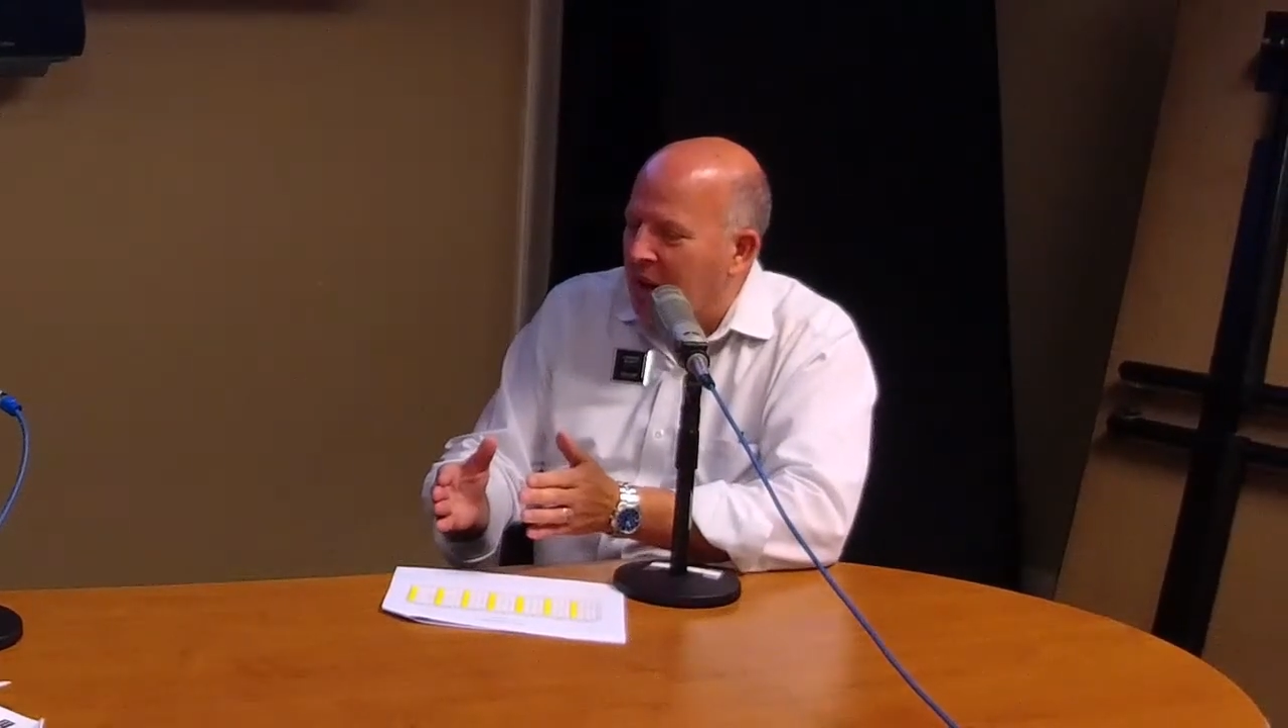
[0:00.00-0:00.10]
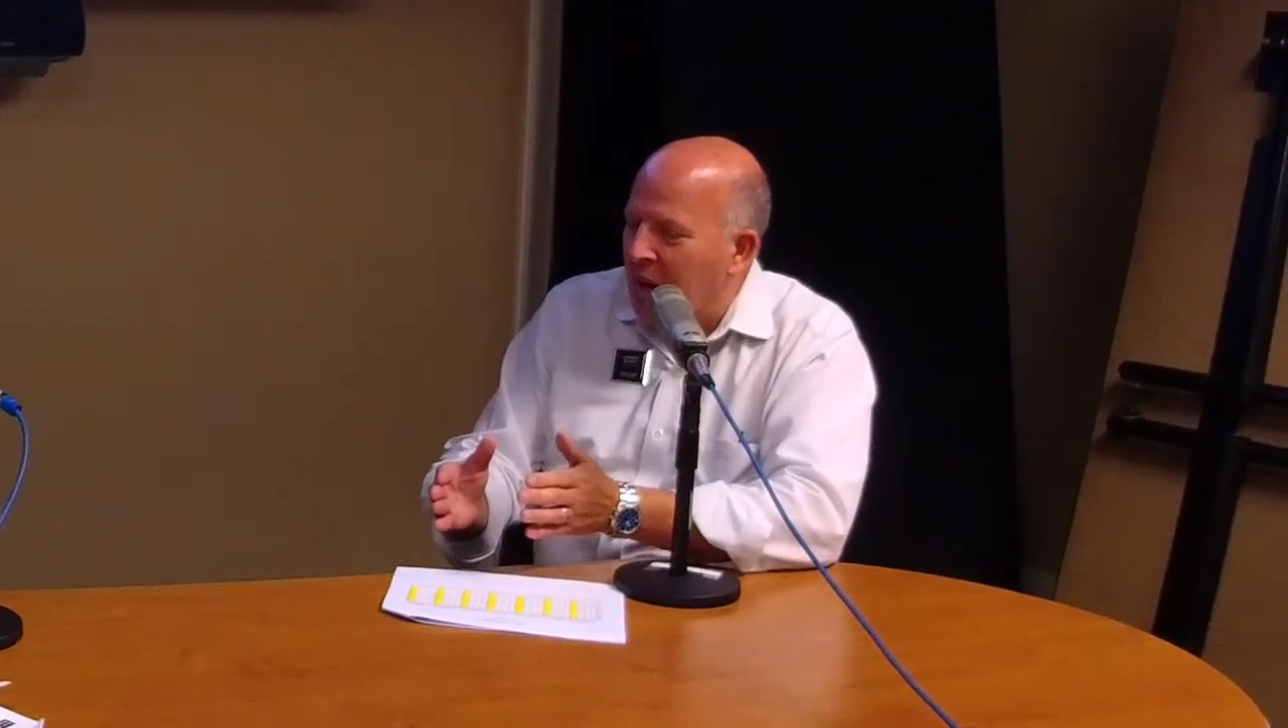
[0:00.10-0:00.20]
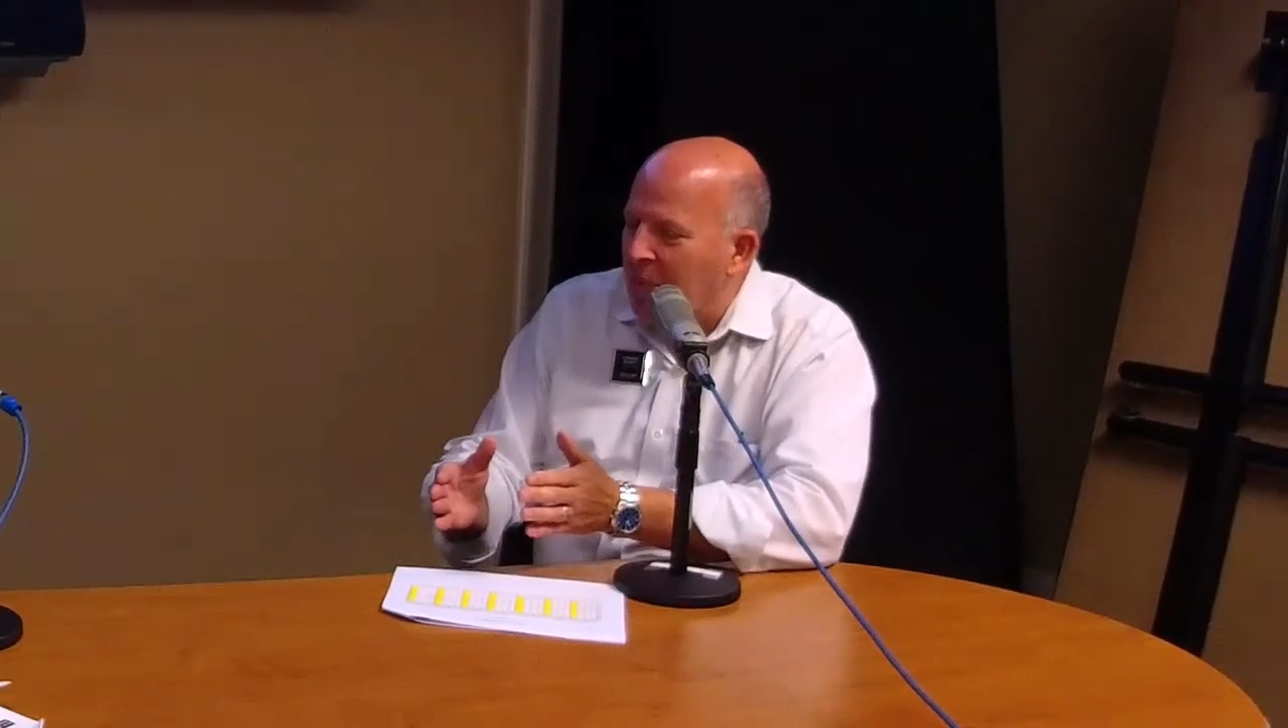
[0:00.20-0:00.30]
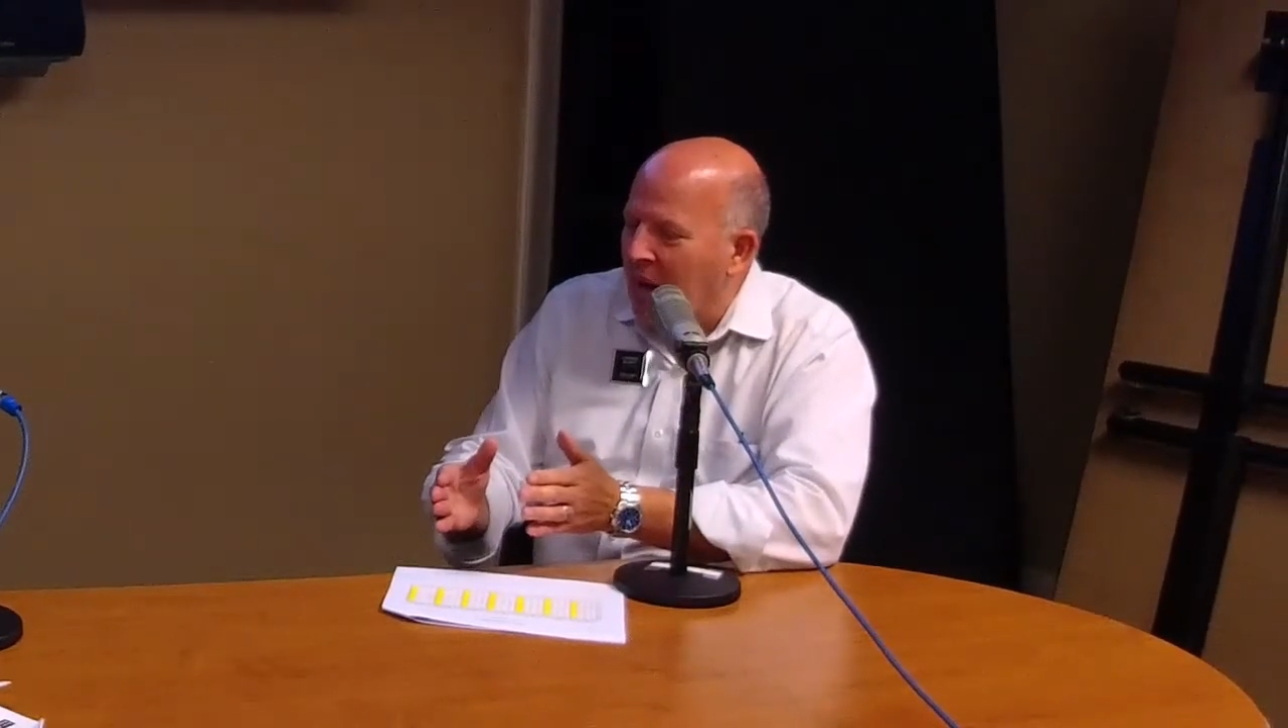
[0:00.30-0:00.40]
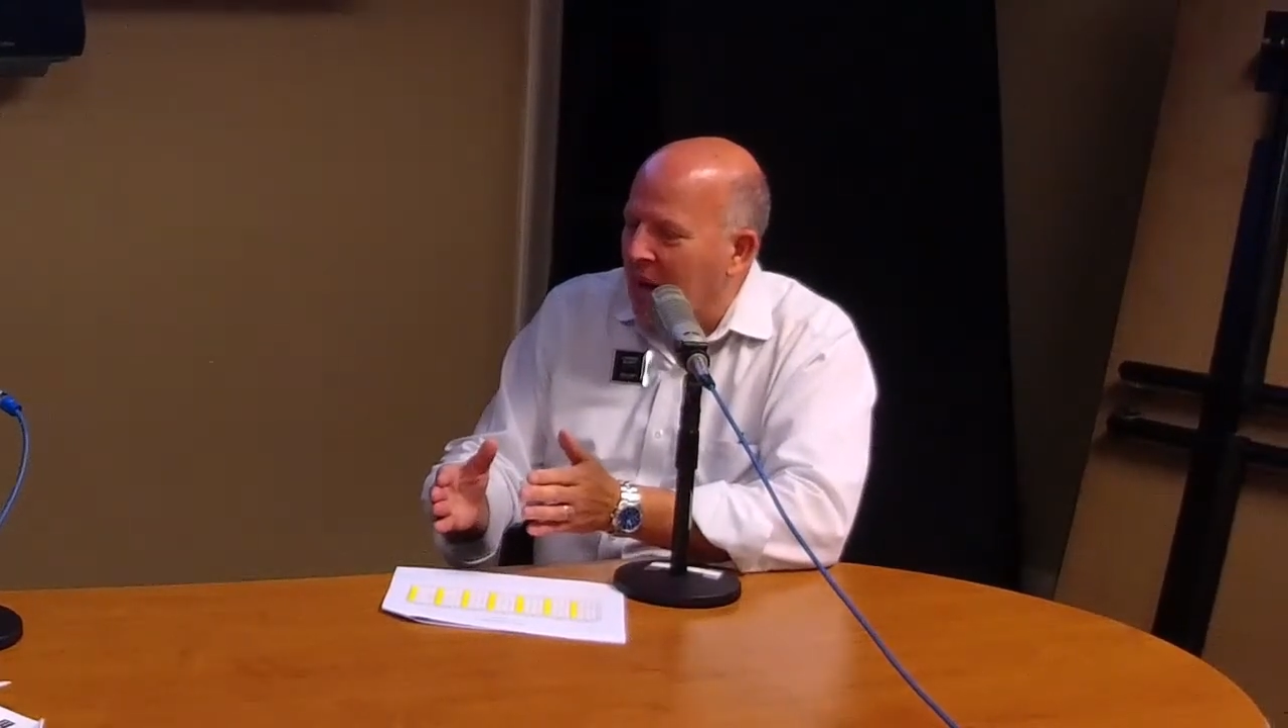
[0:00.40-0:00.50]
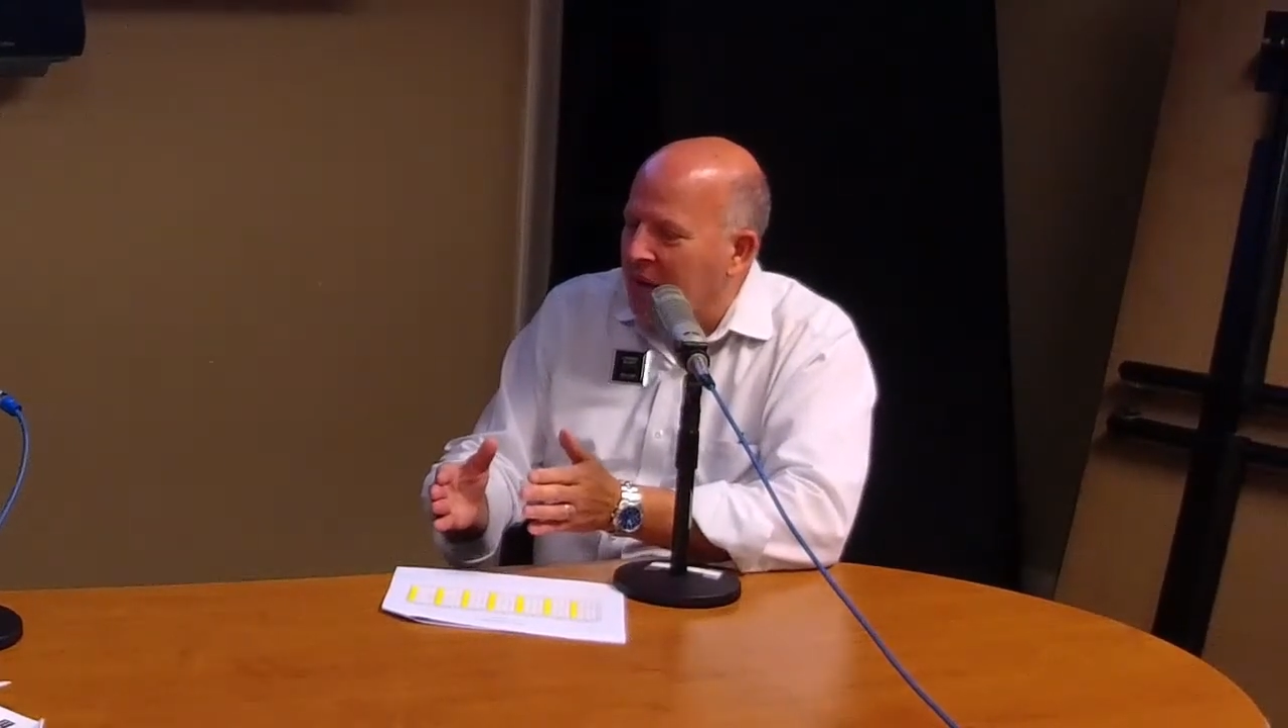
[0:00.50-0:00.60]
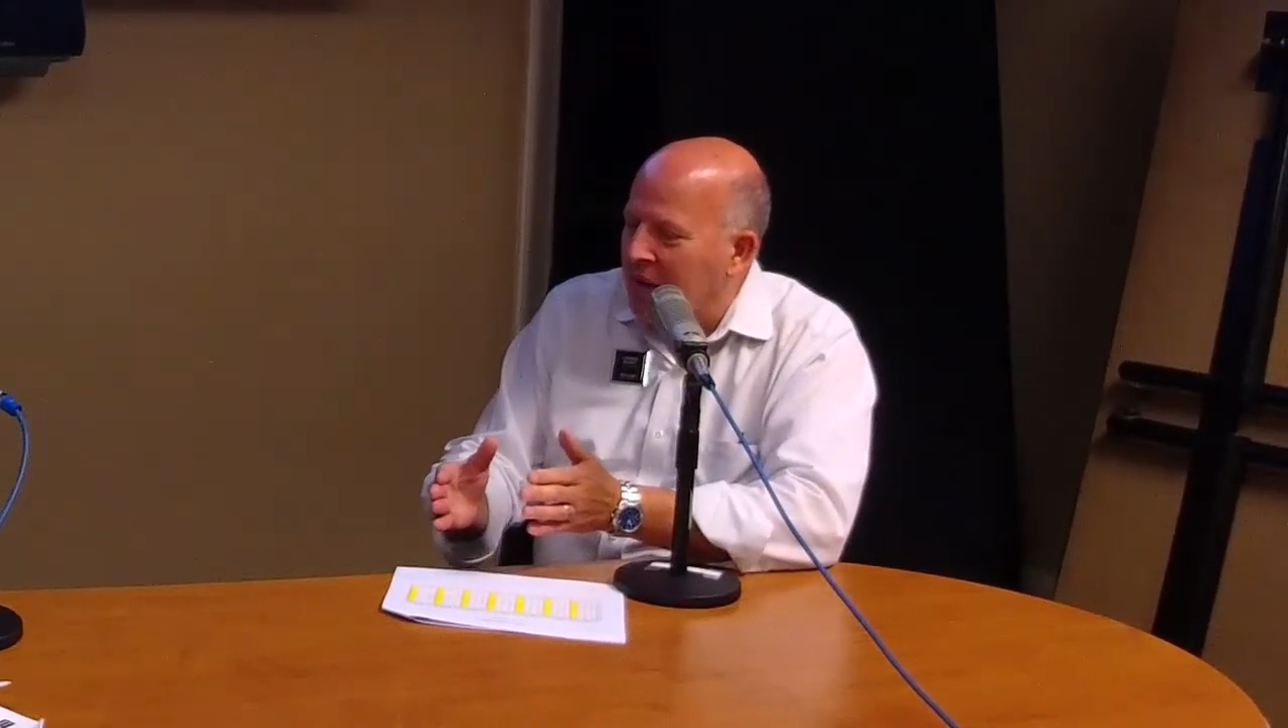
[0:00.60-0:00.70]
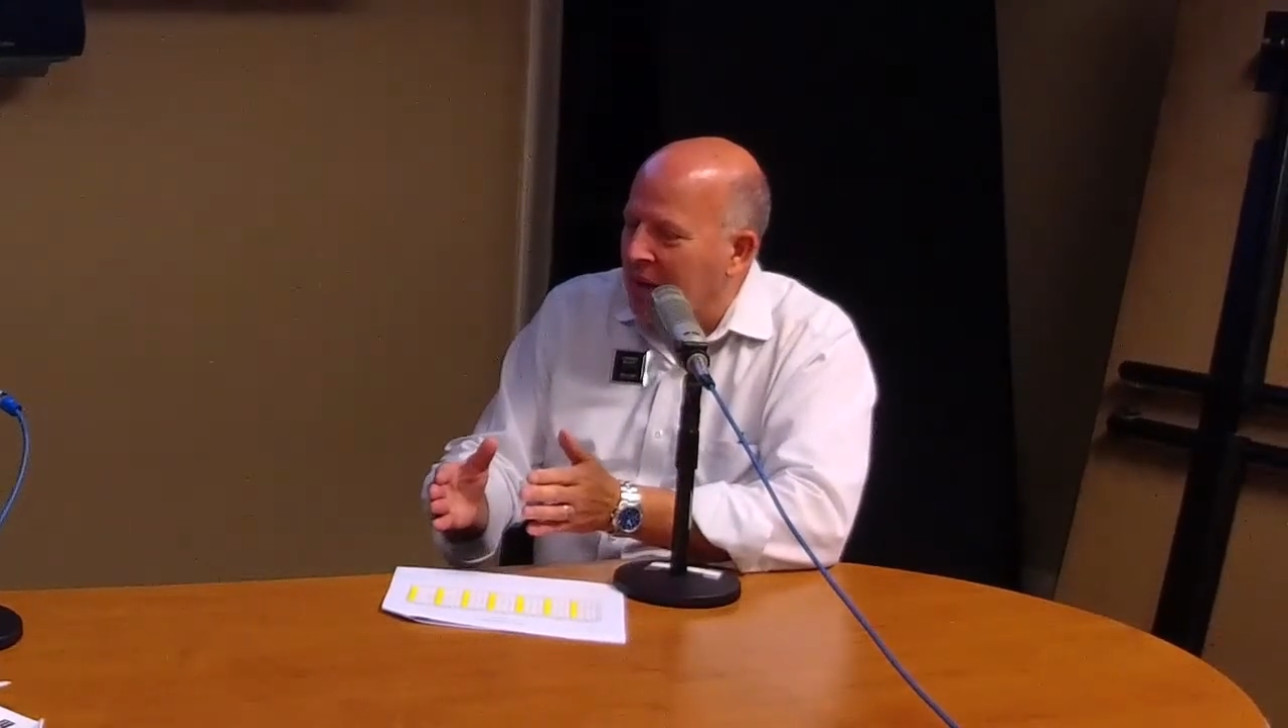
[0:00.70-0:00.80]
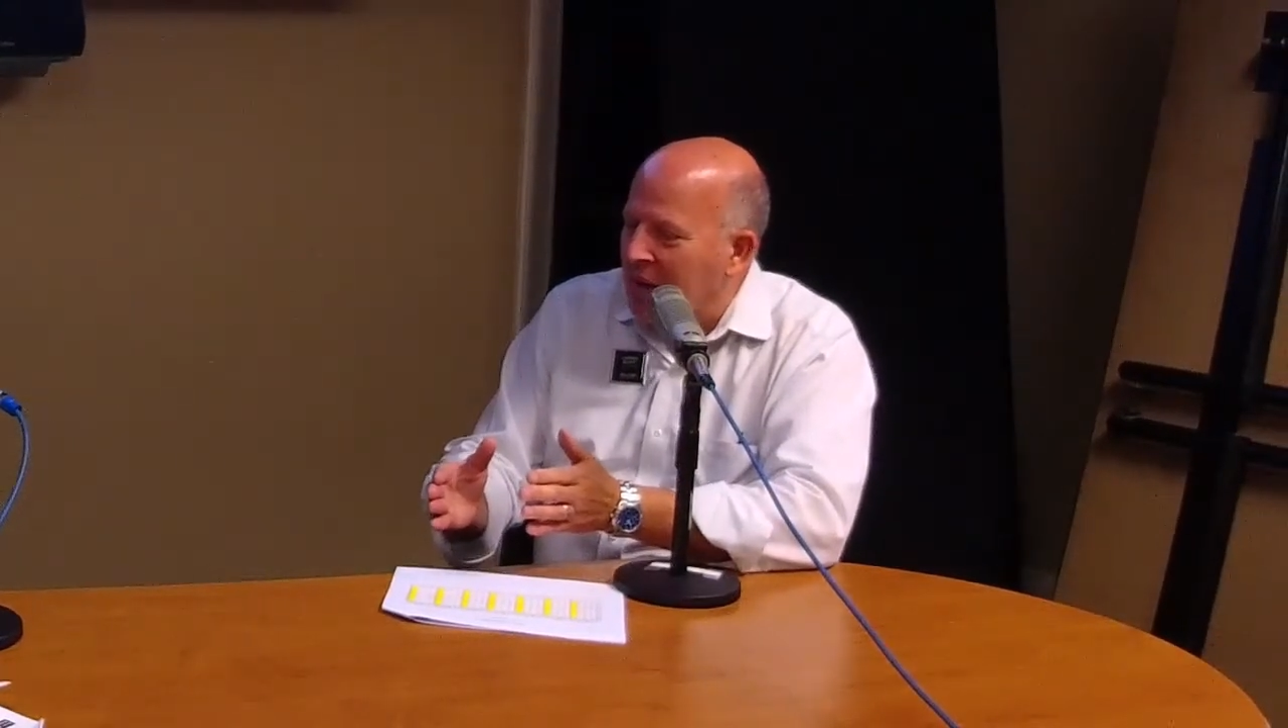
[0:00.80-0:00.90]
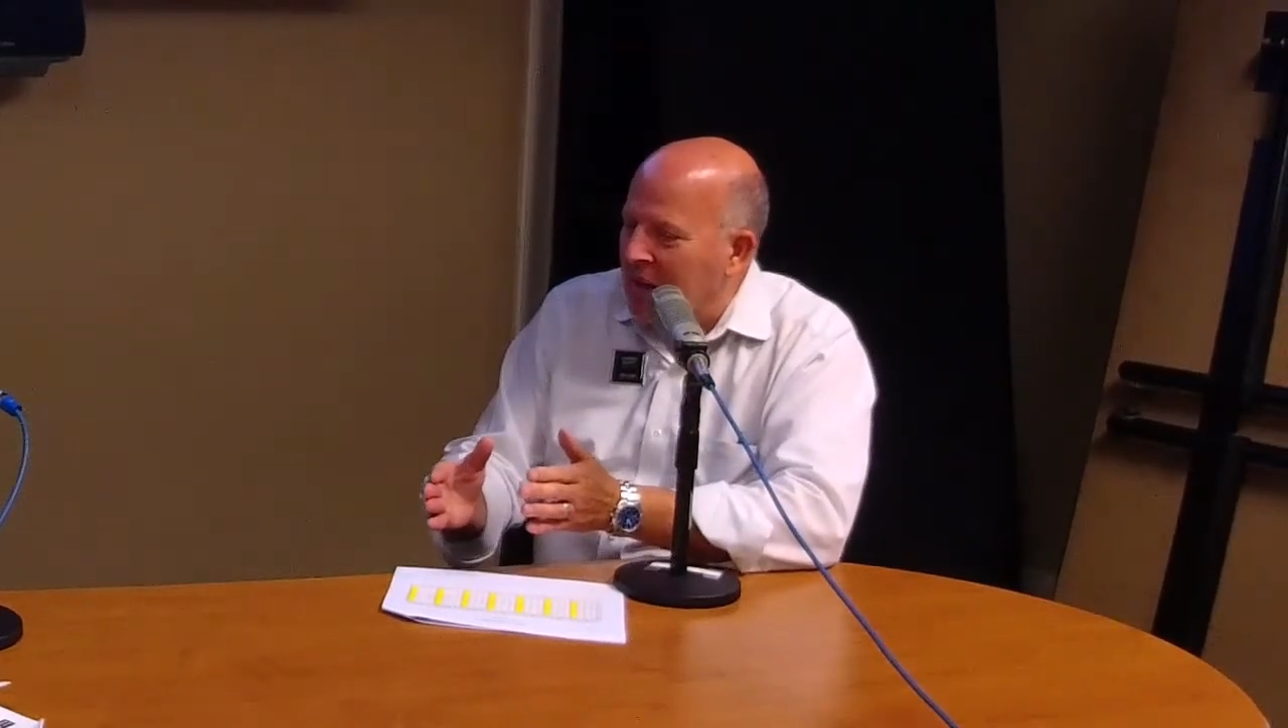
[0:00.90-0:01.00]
about